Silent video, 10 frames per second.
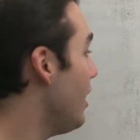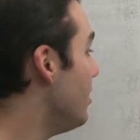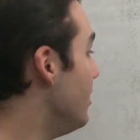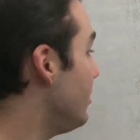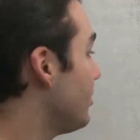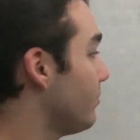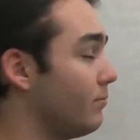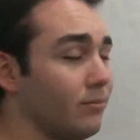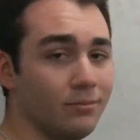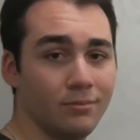This
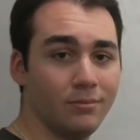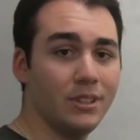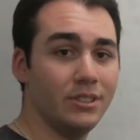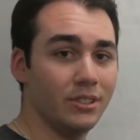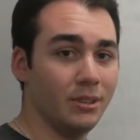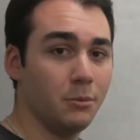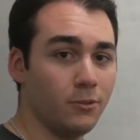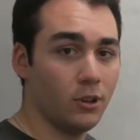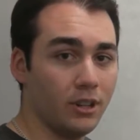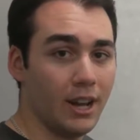is the symbol
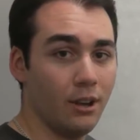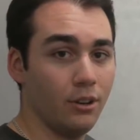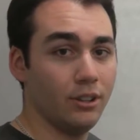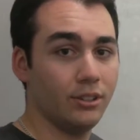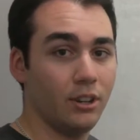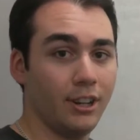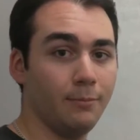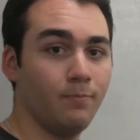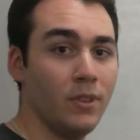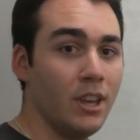for a diode in a
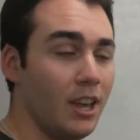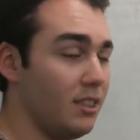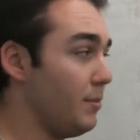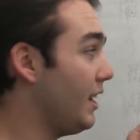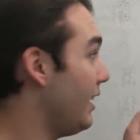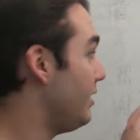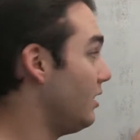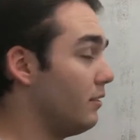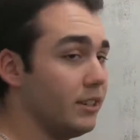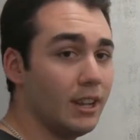circuit. And the main
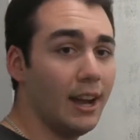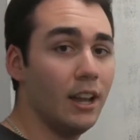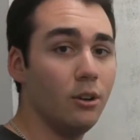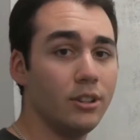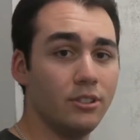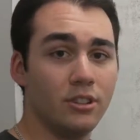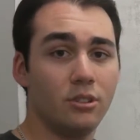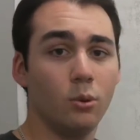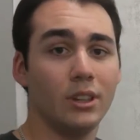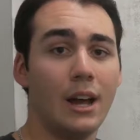idea of a diode is
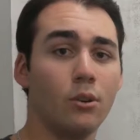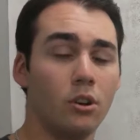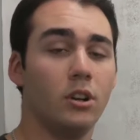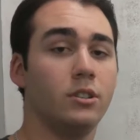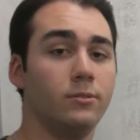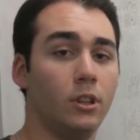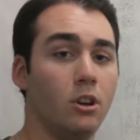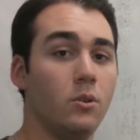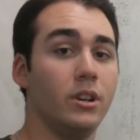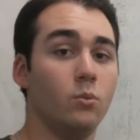just to allow current to
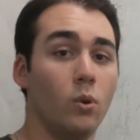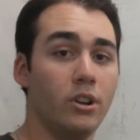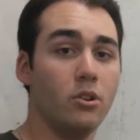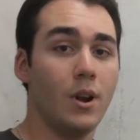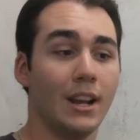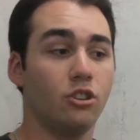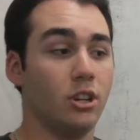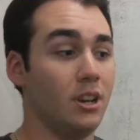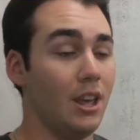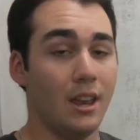flow in one
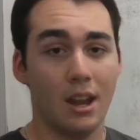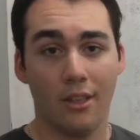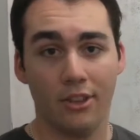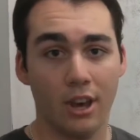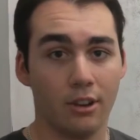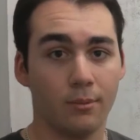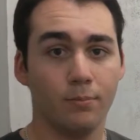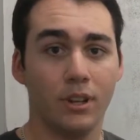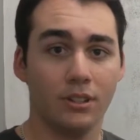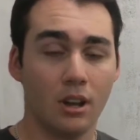direction and not the other.
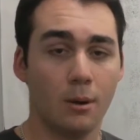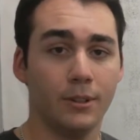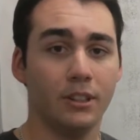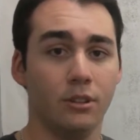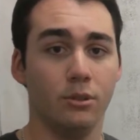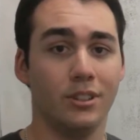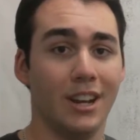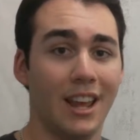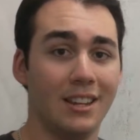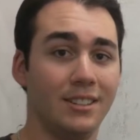It's commonly used
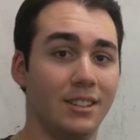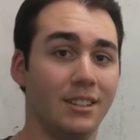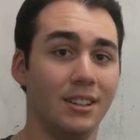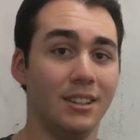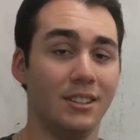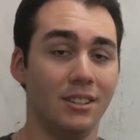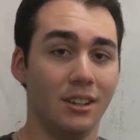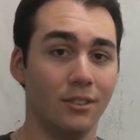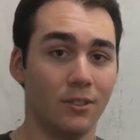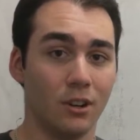in AC to
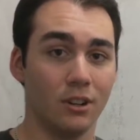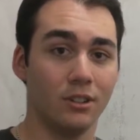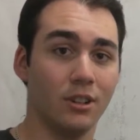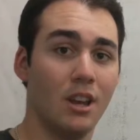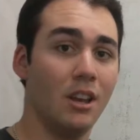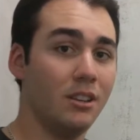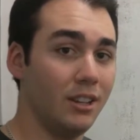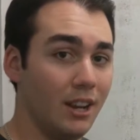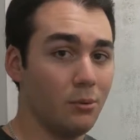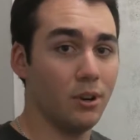DC converters
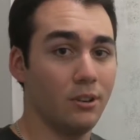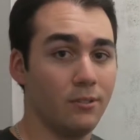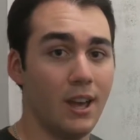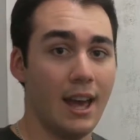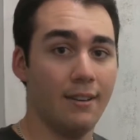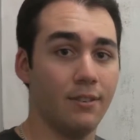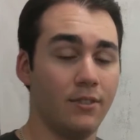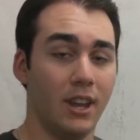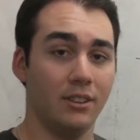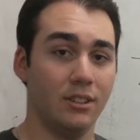to get rid of half
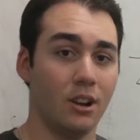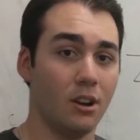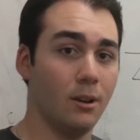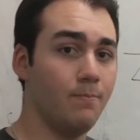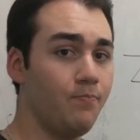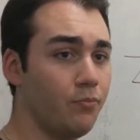of the AC current.